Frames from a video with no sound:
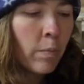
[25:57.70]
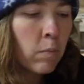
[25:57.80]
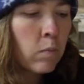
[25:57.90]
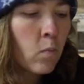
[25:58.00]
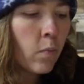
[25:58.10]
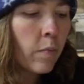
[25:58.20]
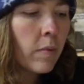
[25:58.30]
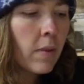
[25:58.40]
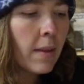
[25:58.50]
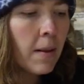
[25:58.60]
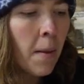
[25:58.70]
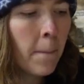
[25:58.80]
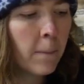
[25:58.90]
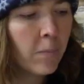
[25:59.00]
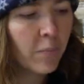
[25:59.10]
would need something like
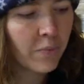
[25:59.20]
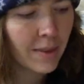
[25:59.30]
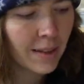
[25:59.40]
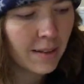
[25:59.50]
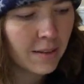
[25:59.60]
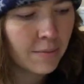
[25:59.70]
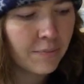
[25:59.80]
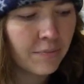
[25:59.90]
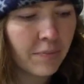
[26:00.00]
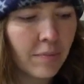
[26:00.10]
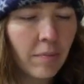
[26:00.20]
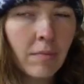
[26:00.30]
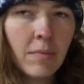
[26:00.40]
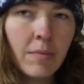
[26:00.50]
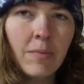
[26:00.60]
food safe laid
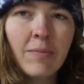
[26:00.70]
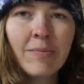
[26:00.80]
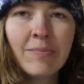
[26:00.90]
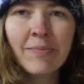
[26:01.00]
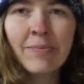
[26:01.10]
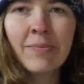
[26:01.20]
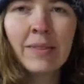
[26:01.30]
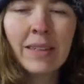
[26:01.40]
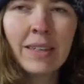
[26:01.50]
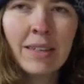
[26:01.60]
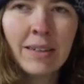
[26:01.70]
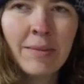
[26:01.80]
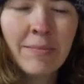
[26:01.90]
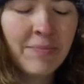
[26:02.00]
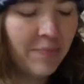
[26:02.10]
to the inside
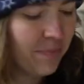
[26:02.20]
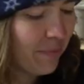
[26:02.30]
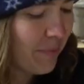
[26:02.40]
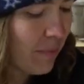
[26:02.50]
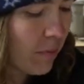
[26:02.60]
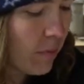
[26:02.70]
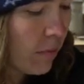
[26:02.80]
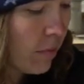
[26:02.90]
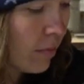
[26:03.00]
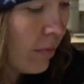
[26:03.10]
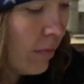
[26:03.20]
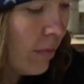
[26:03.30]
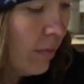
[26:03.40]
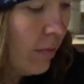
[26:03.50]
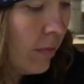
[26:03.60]
walls of the pipe.
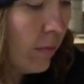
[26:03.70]
So I